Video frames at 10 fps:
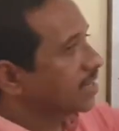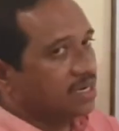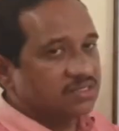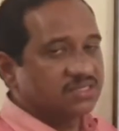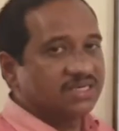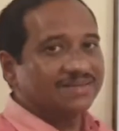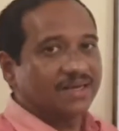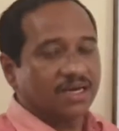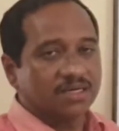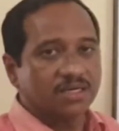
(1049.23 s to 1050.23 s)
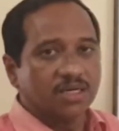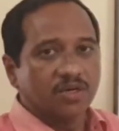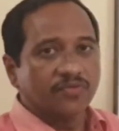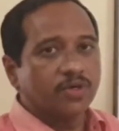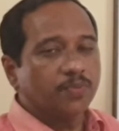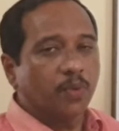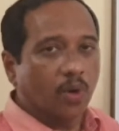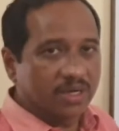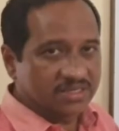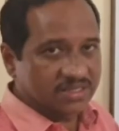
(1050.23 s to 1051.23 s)
you can see that few
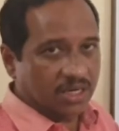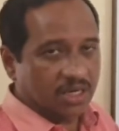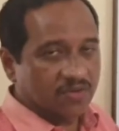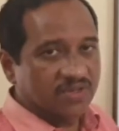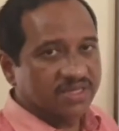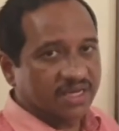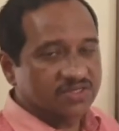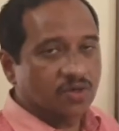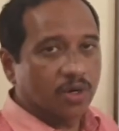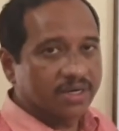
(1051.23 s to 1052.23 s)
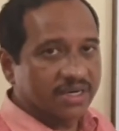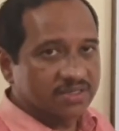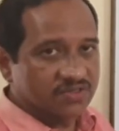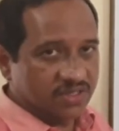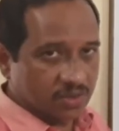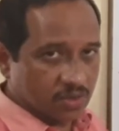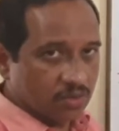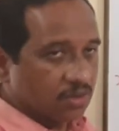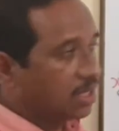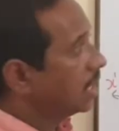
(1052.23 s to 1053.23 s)
points are with x-coordinate
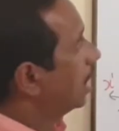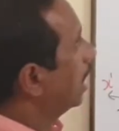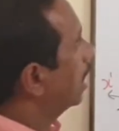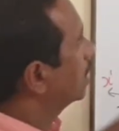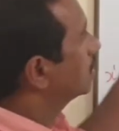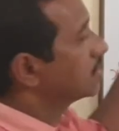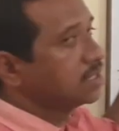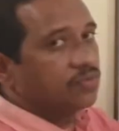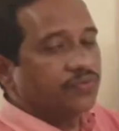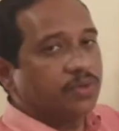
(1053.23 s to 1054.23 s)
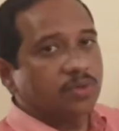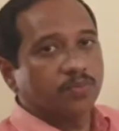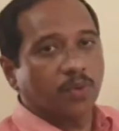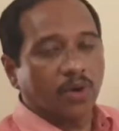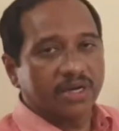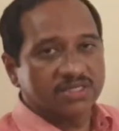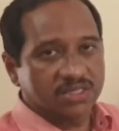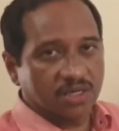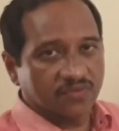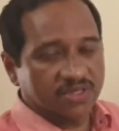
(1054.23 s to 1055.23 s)
0 and few
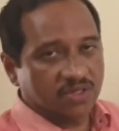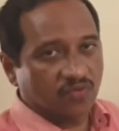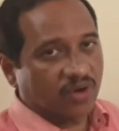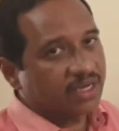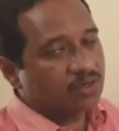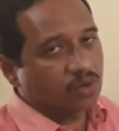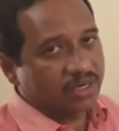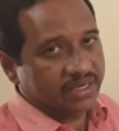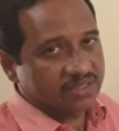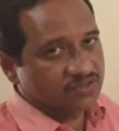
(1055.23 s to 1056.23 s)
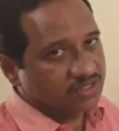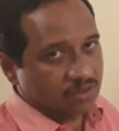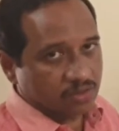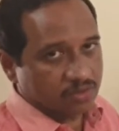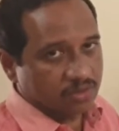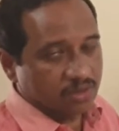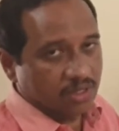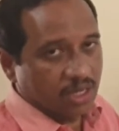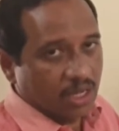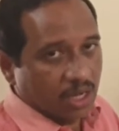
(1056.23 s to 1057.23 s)
points are with the y-coordinate 0.
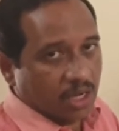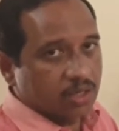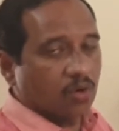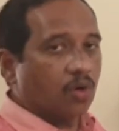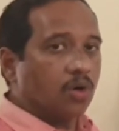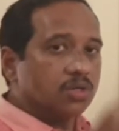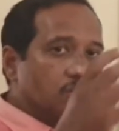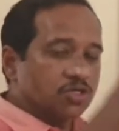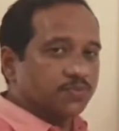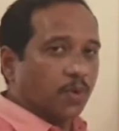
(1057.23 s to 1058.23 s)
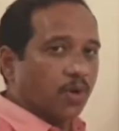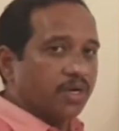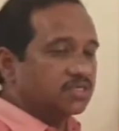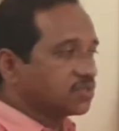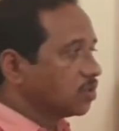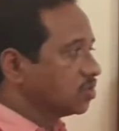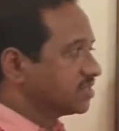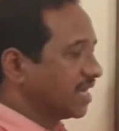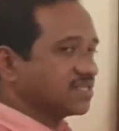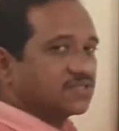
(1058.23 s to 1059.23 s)
And all those points
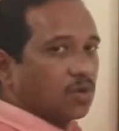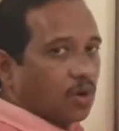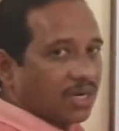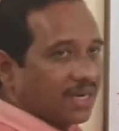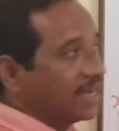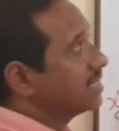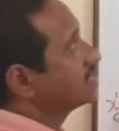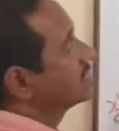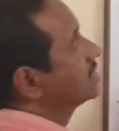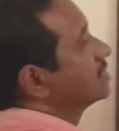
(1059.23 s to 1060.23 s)
whose x-coordinate